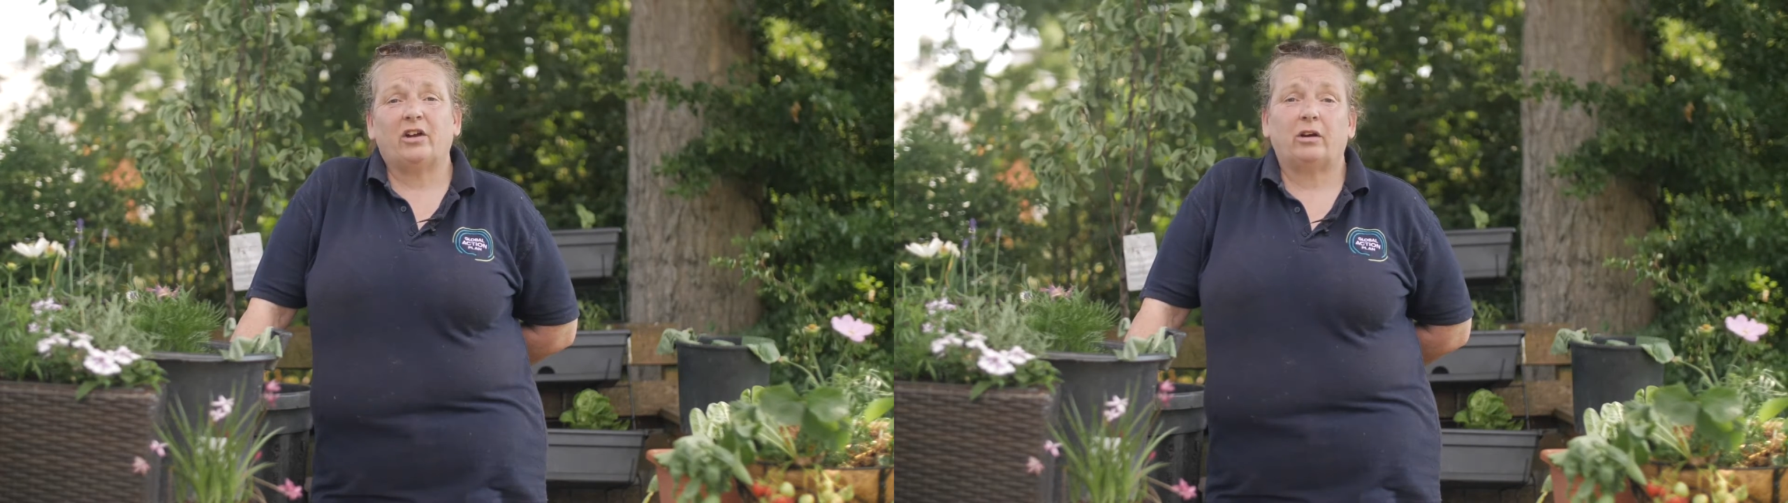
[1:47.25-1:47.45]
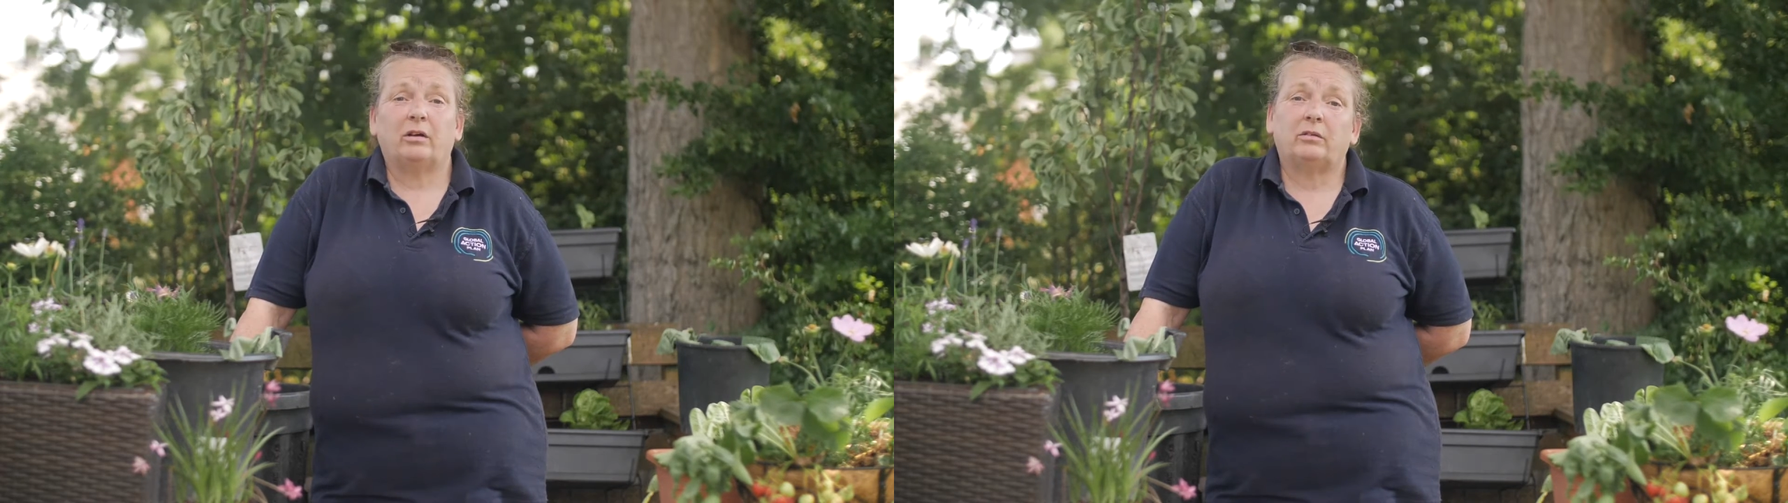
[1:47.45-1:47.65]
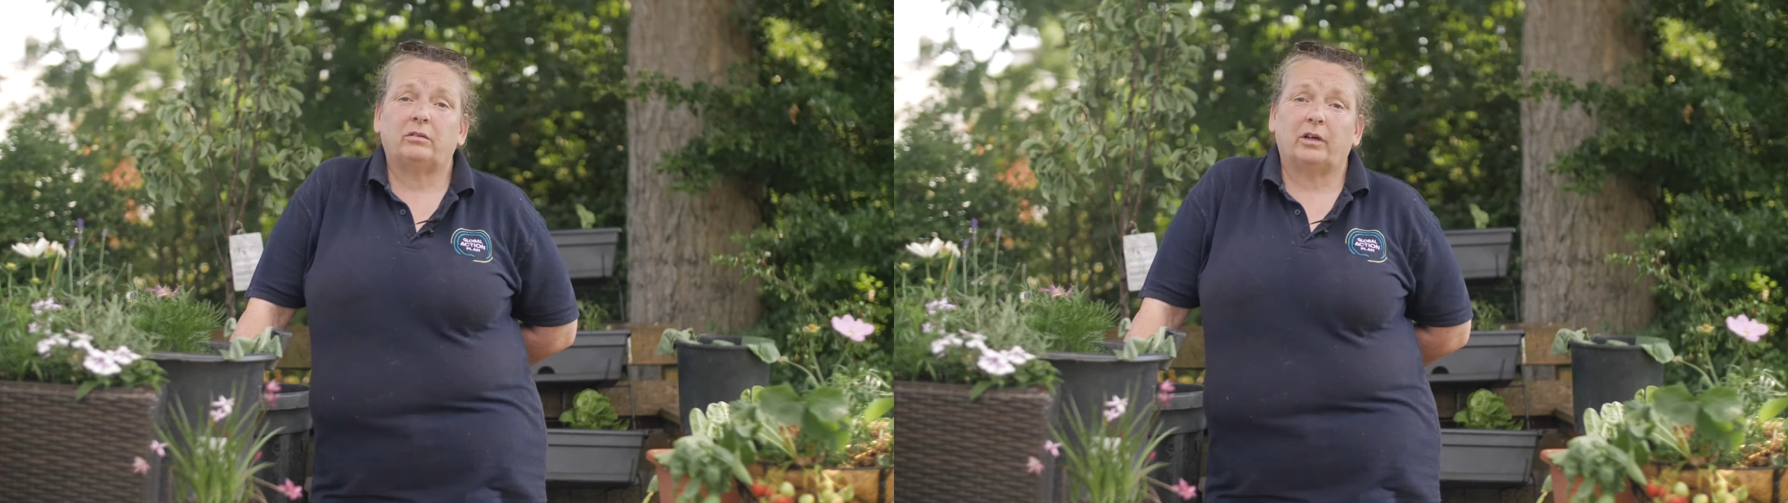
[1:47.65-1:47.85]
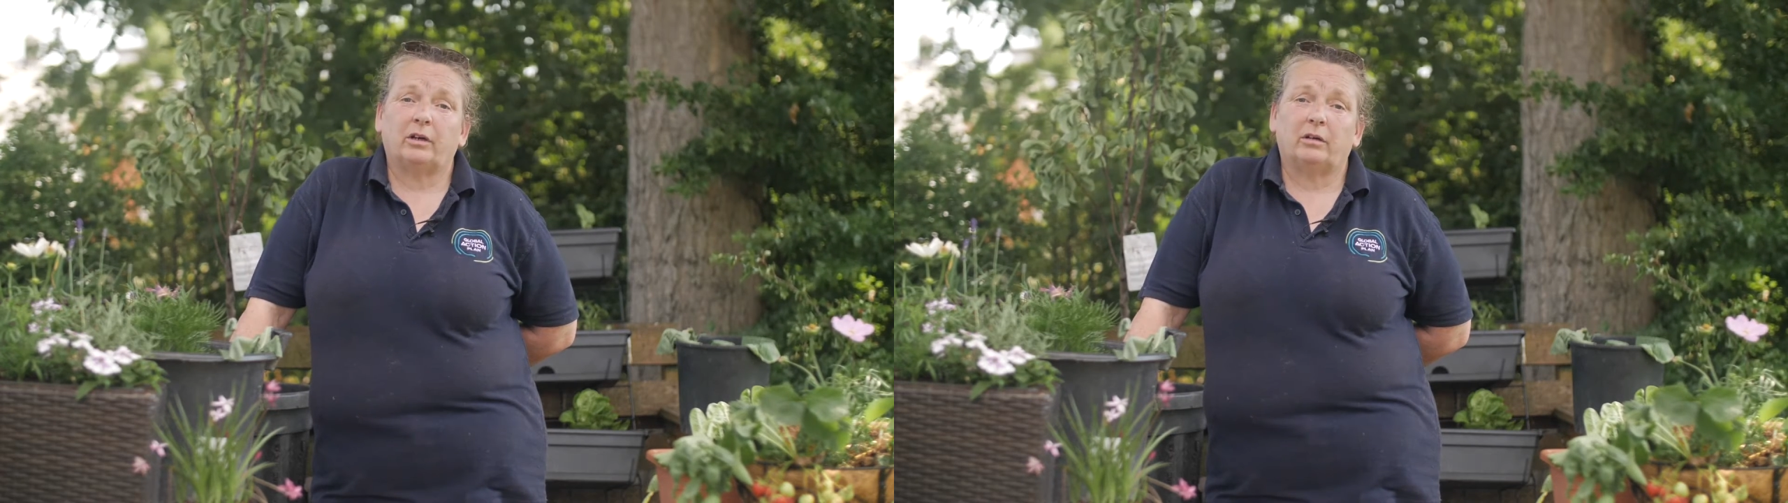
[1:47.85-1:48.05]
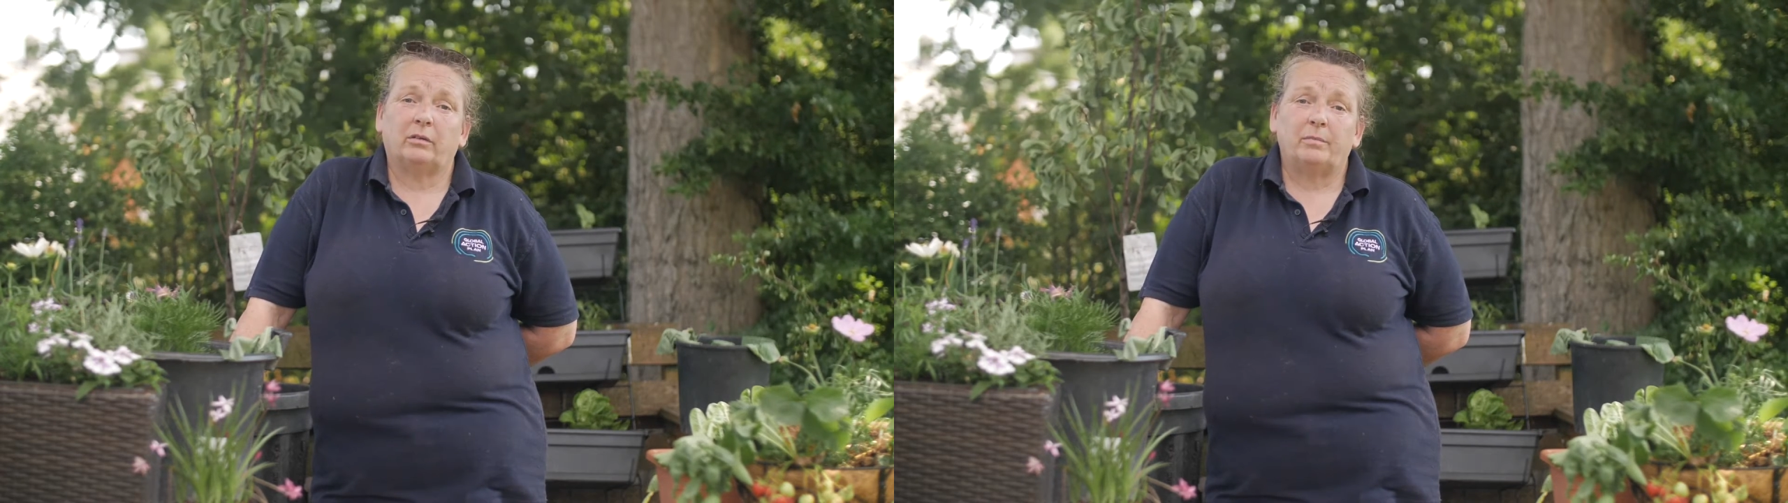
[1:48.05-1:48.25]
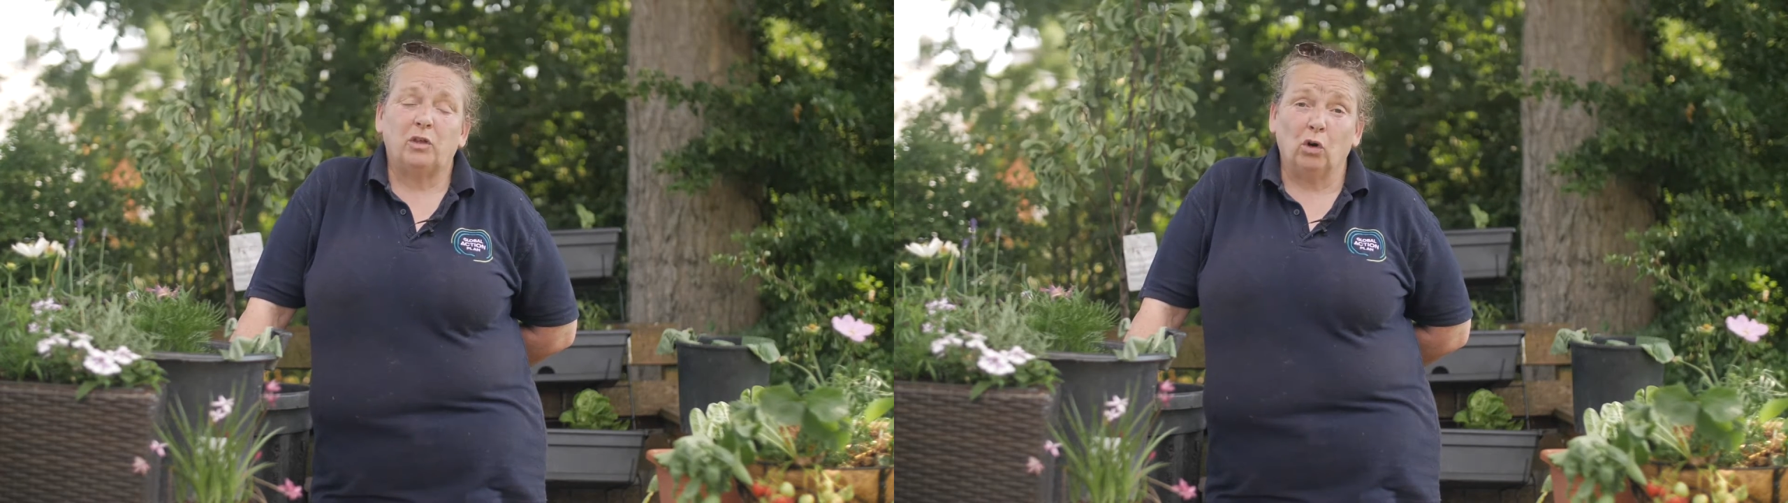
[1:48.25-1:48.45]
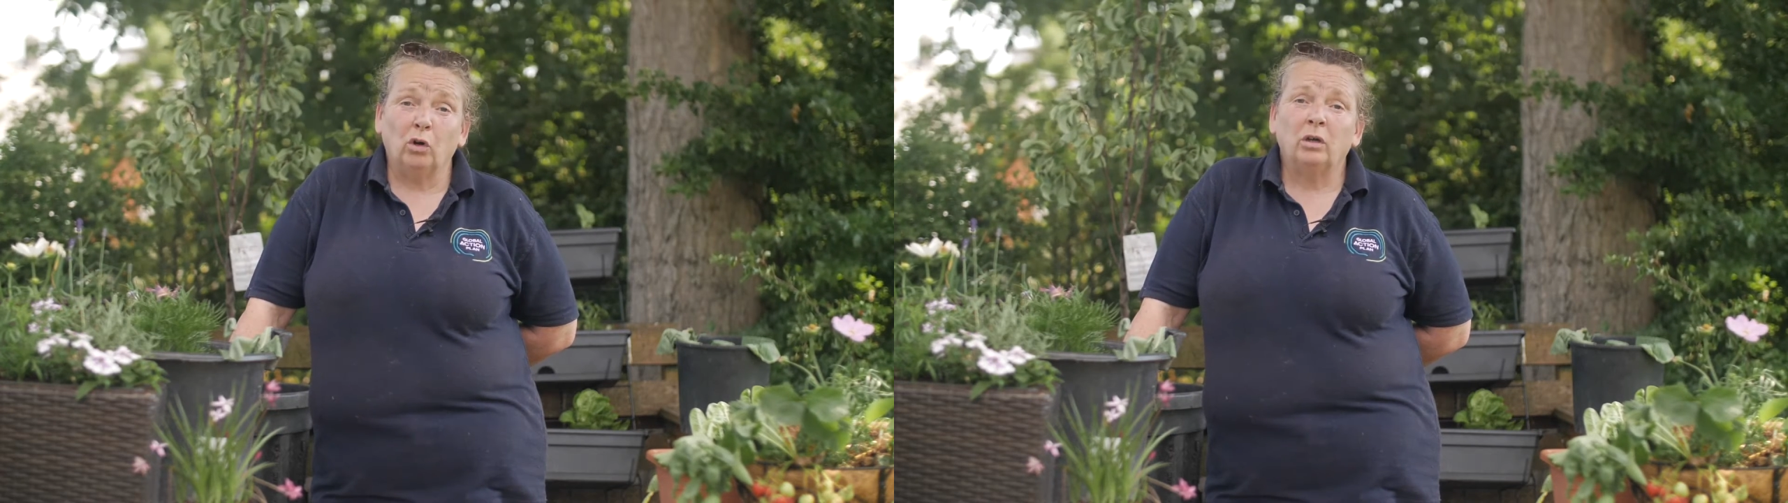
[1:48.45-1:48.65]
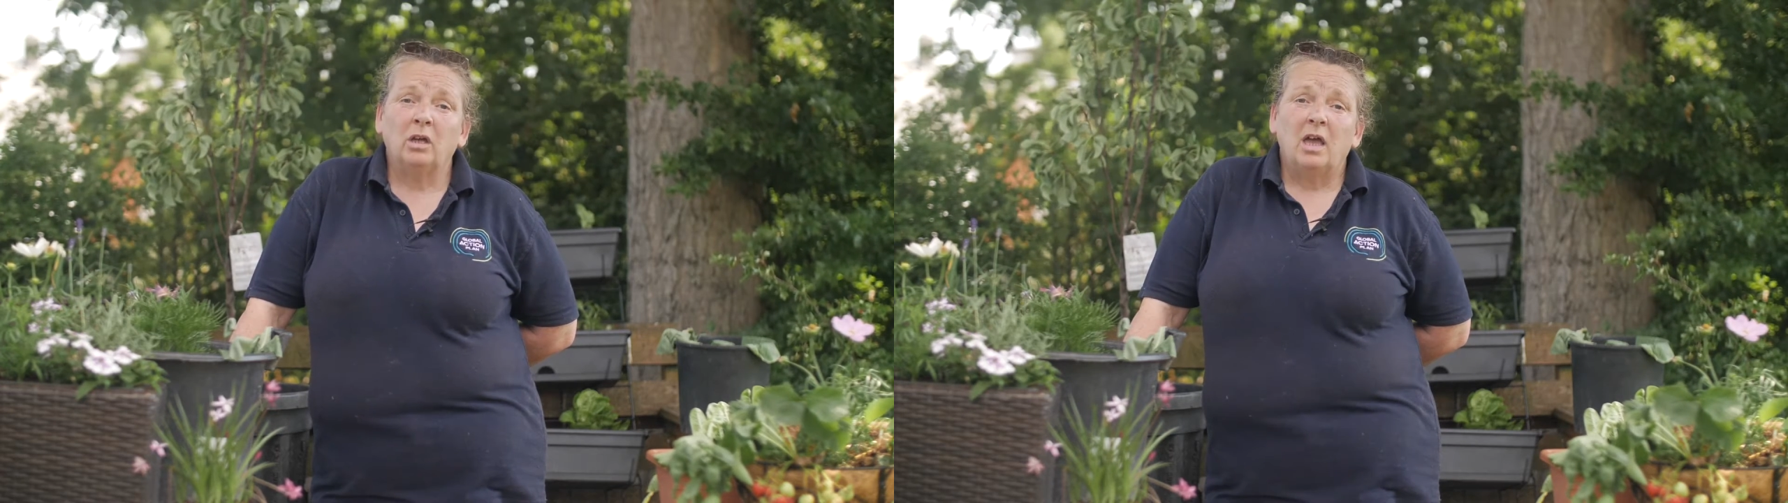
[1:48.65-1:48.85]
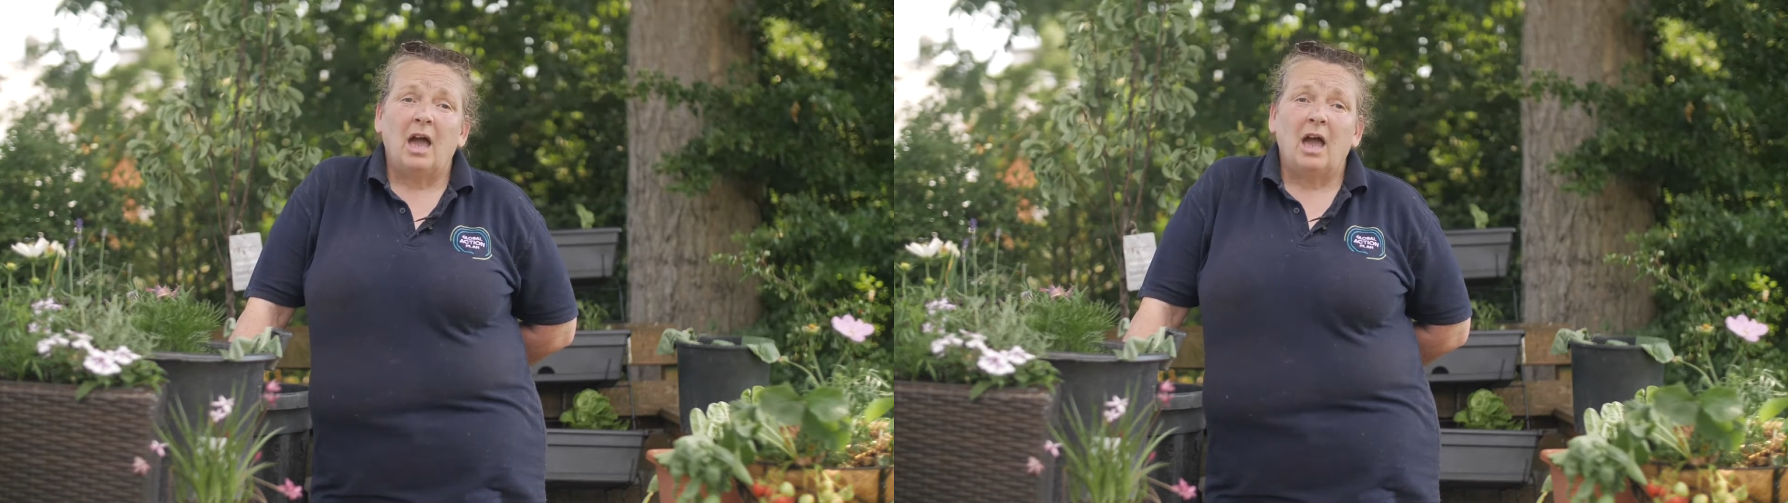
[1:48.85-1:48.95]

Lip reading: their young,